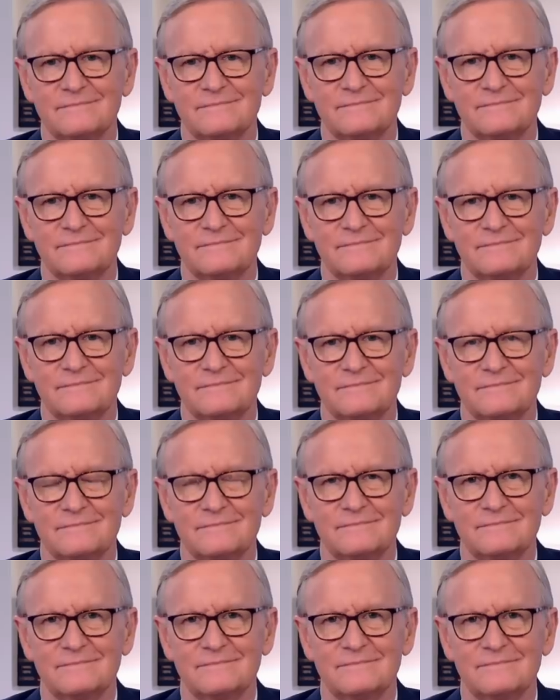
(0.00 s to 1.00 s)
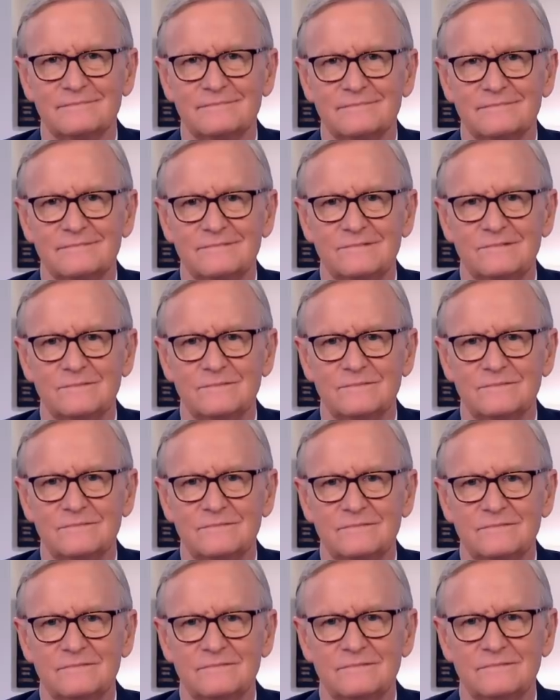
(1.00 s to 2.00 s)

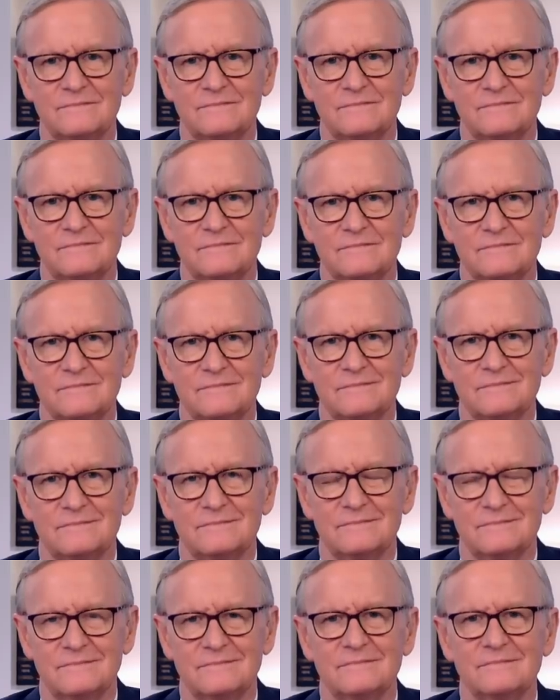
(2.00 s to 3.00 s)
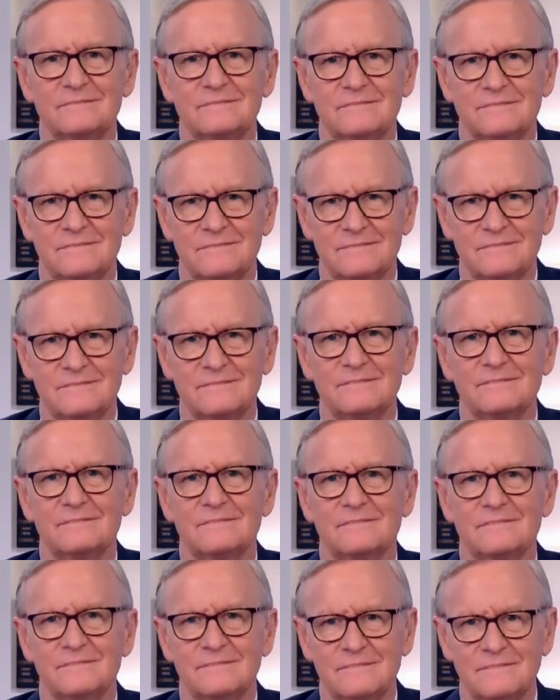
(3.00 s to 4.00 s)

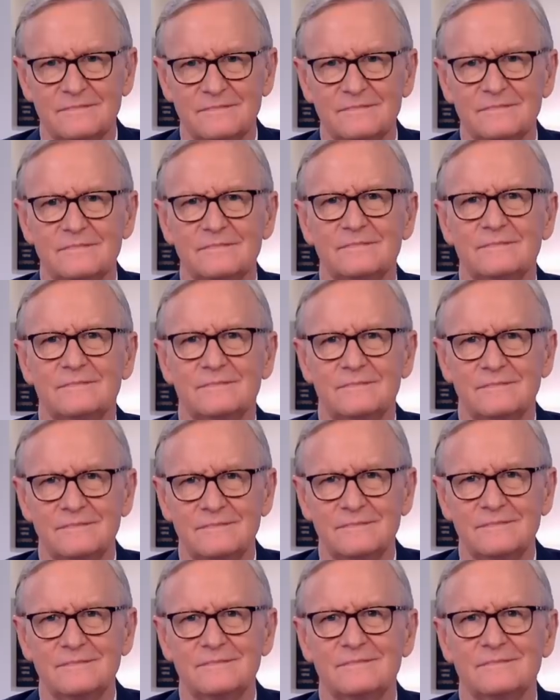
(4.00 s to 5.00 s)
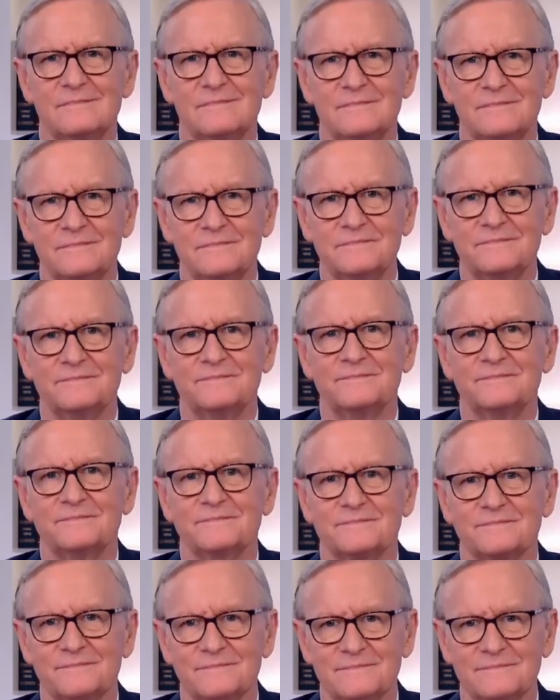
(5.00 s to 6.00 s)

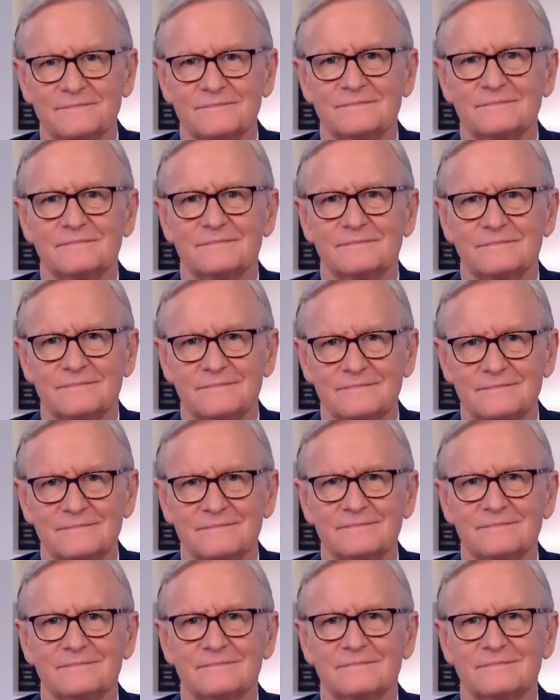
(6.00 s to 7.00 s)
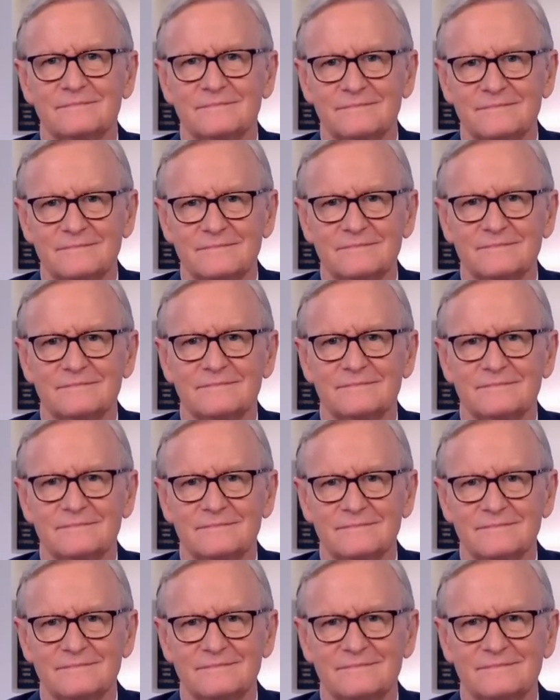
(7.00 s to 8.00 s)
The person shown says nothing.